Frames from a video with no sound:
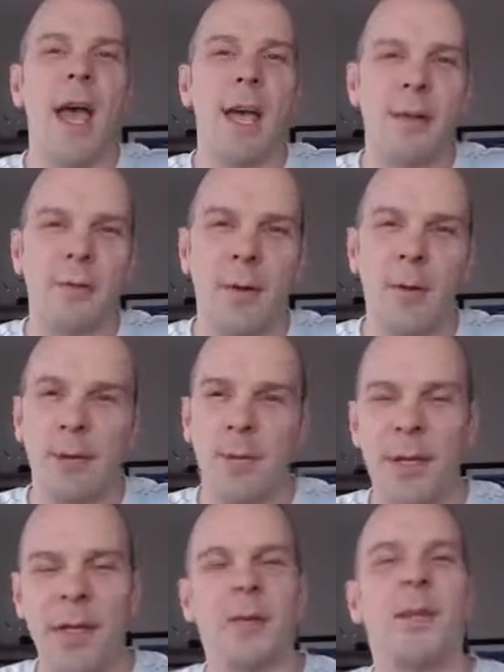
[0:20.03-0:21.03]
Hey there folks,
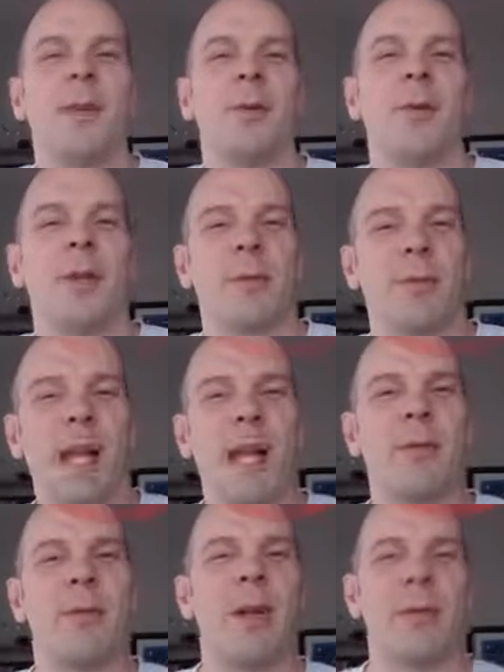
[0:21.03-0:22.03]
Peter here with
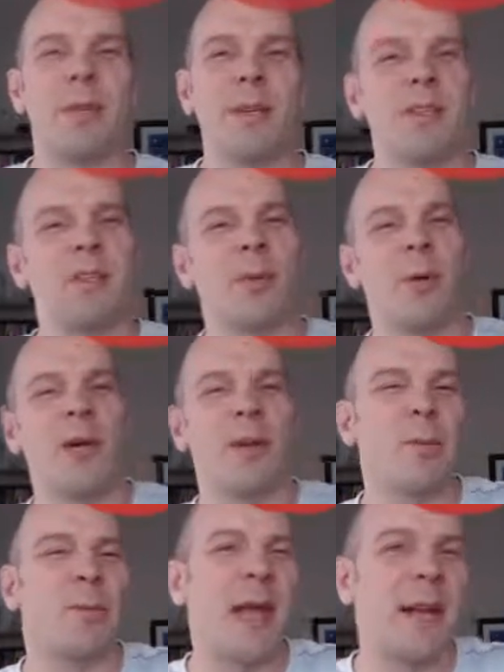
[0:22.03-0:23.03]
BlackRock Business.
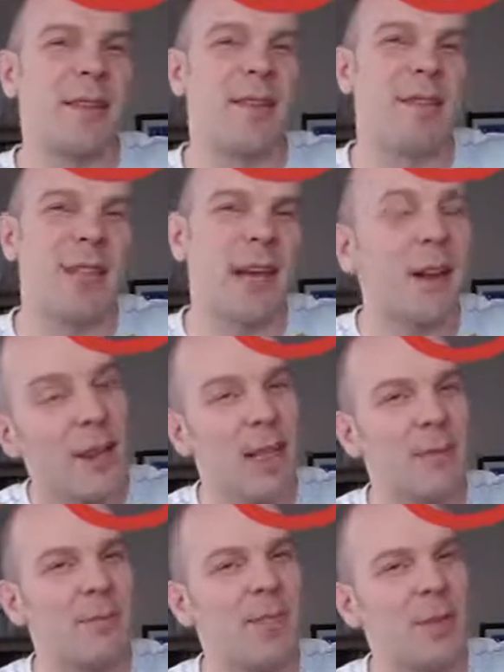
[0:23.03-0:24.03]
Welcome back to the channel.
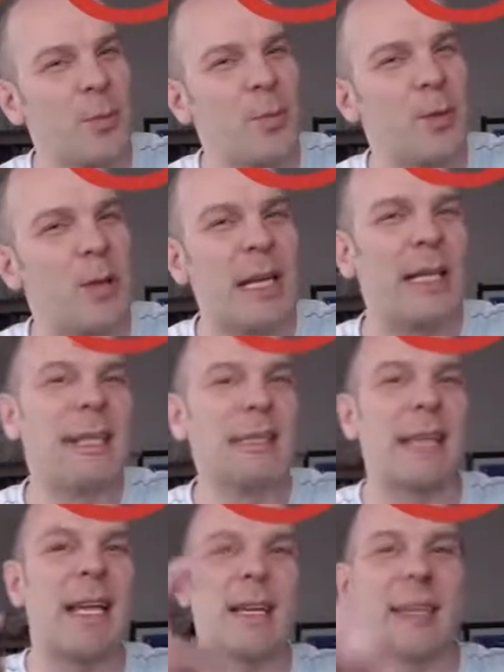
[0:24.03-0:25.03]
I'm super
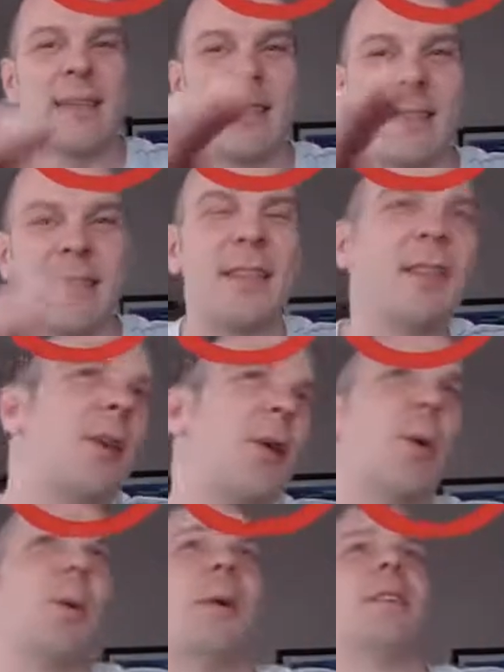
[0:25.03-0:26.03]
excited to see
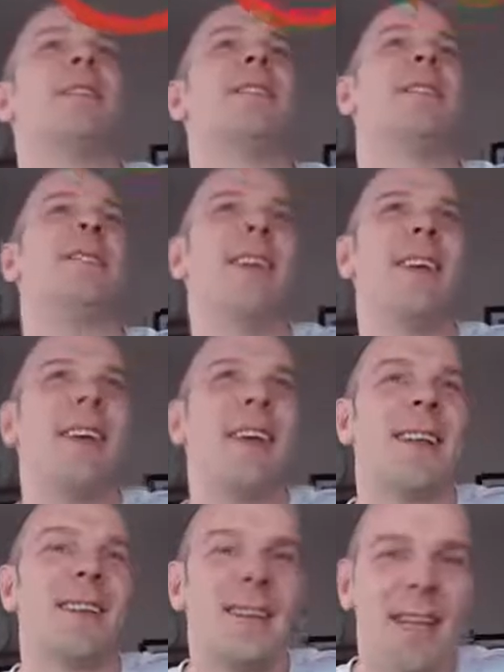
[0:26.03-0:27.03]
you.
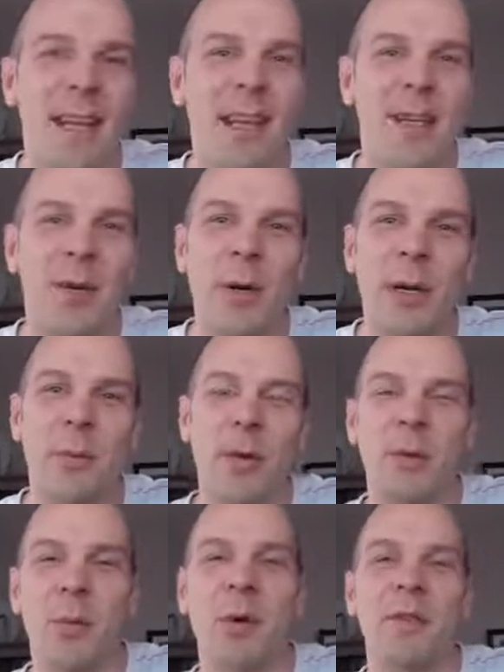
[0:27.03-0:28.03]
Today in
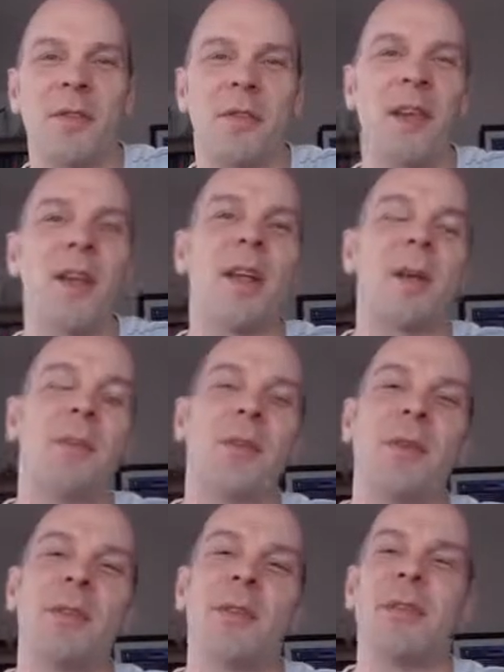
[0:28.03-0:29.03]
QuickBooks Point of Sale, I'm
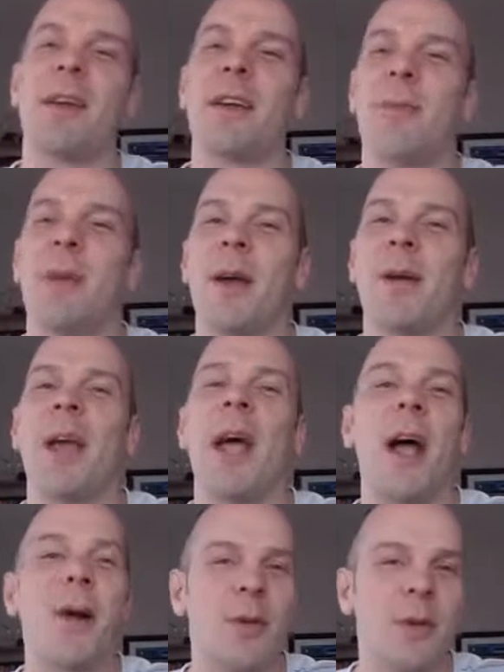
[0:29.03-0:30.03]
going to talk about
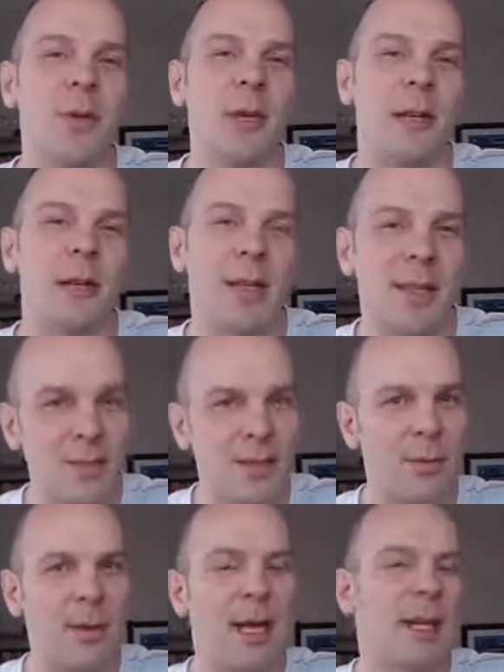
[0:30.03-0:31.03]
how you can
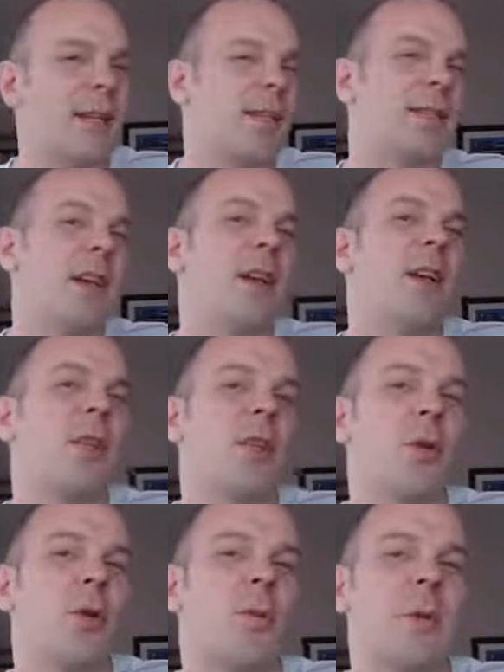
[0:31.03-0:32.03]
customize
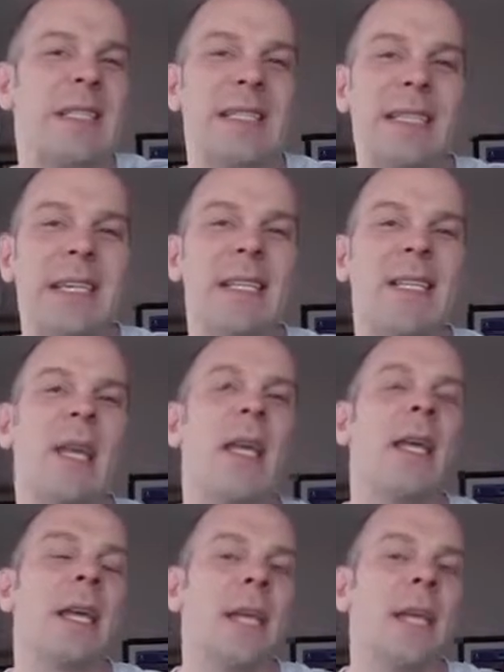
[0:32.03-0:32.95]
your receipt